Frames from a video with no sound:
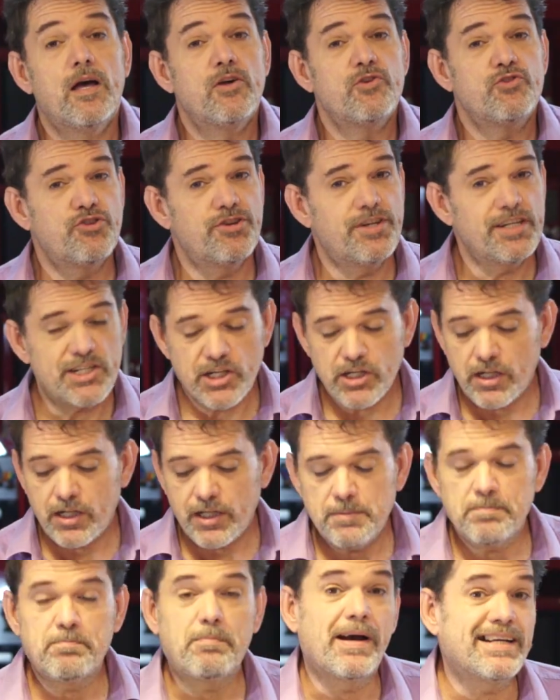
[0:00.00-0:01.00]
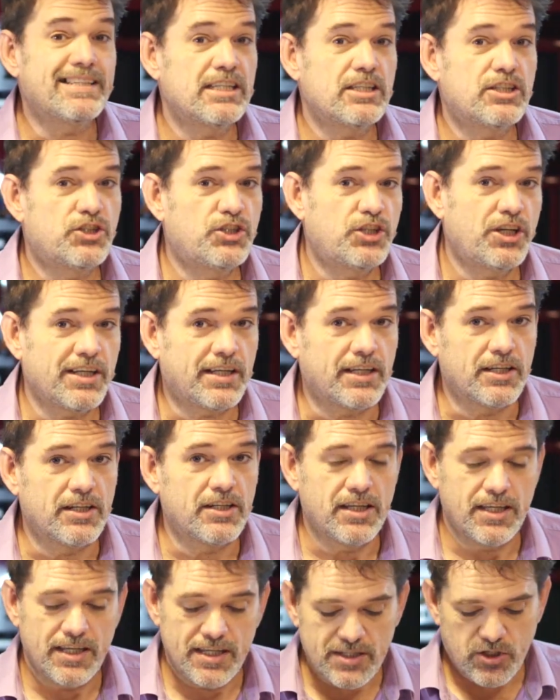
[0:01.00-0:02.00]
Traditionally, butter chicken
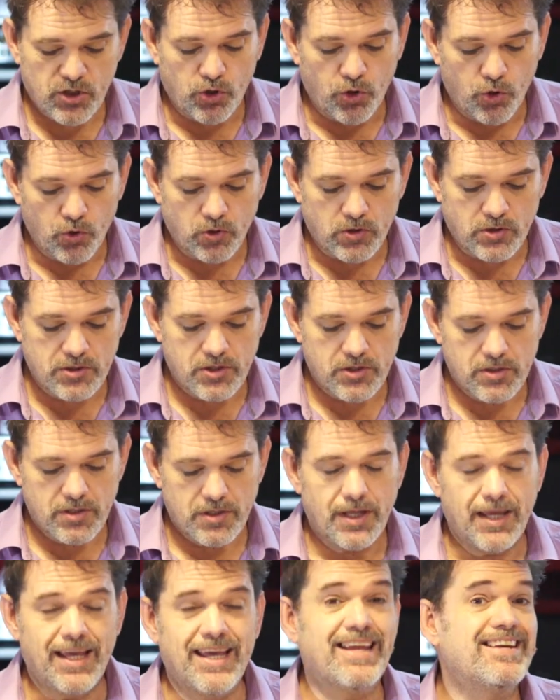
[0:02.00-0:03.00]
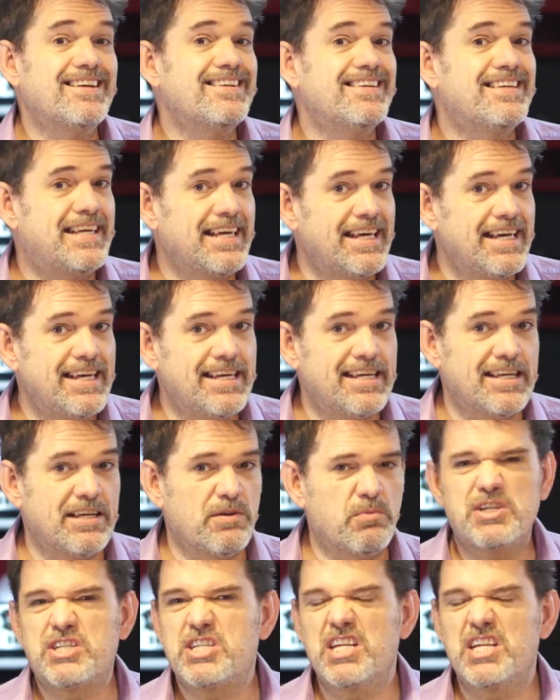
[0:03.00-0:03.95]
is cooked in ghee, which